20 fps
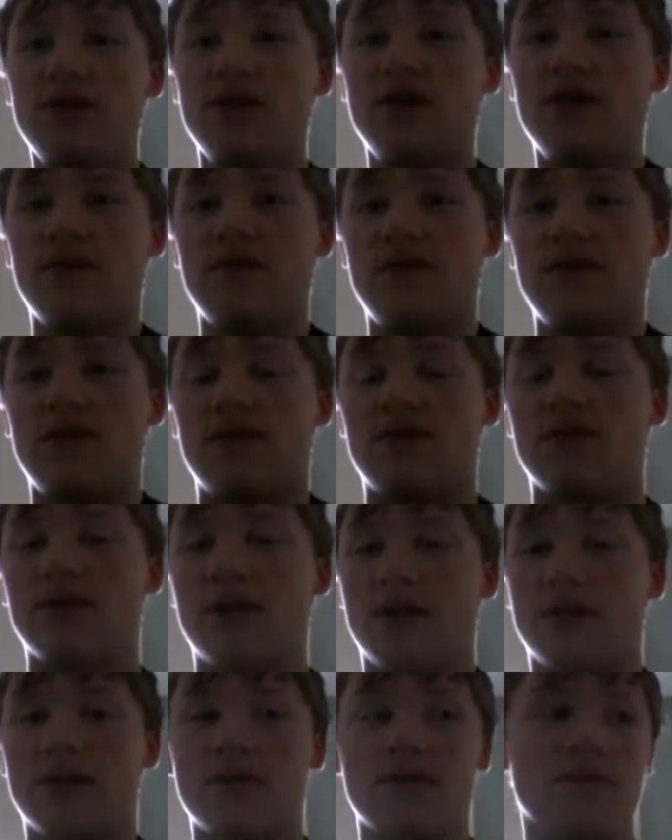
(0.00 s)
if you
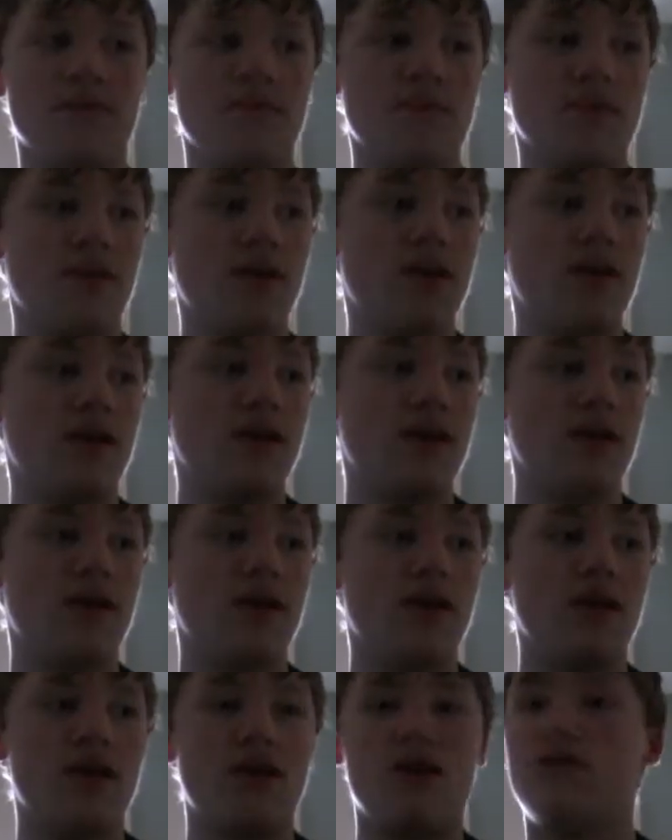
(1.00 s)
like.
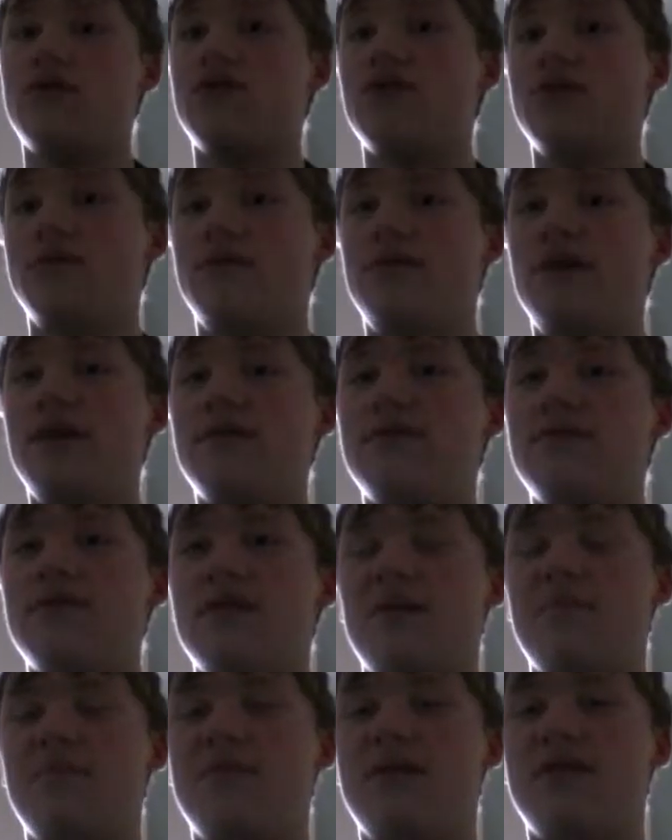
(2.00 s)
So next
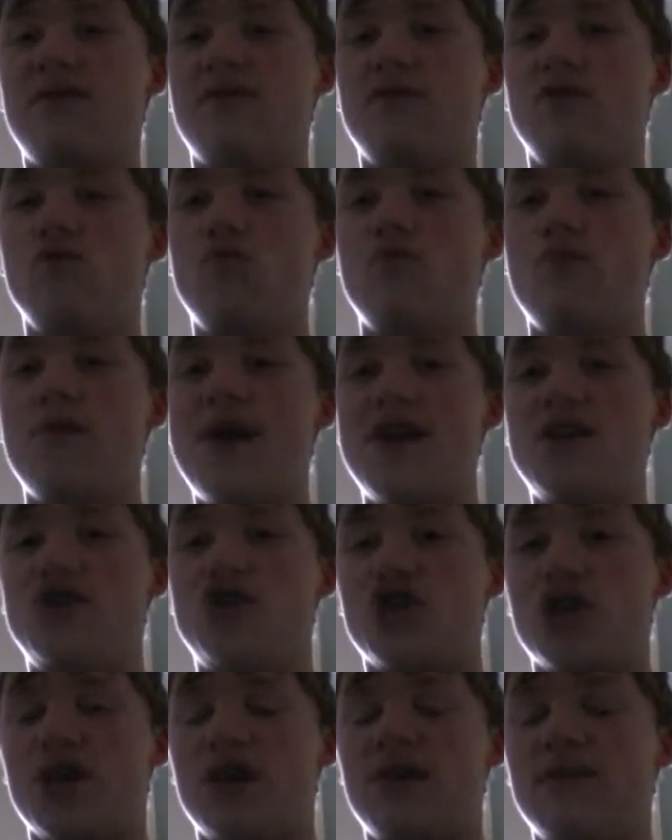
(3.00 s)
up is
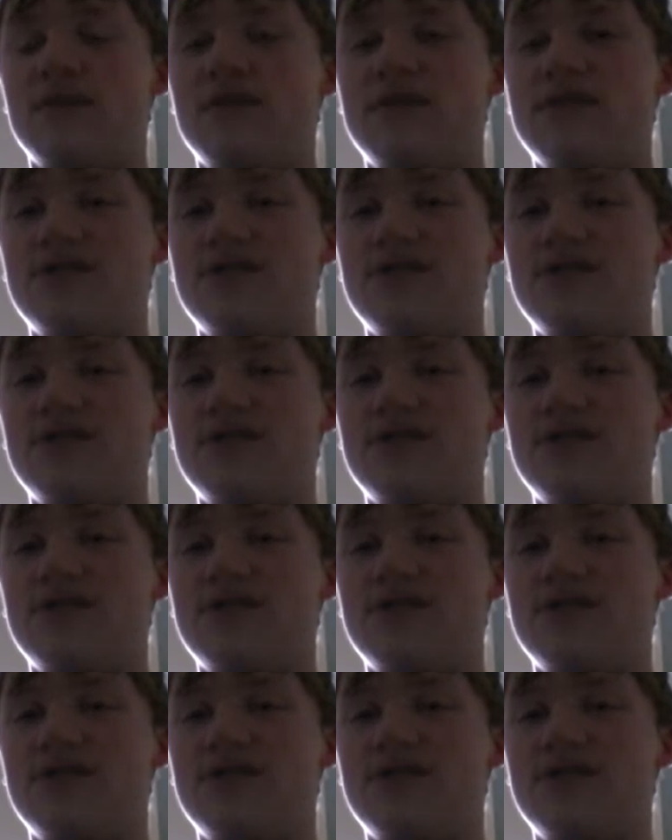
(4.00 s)
Luigi.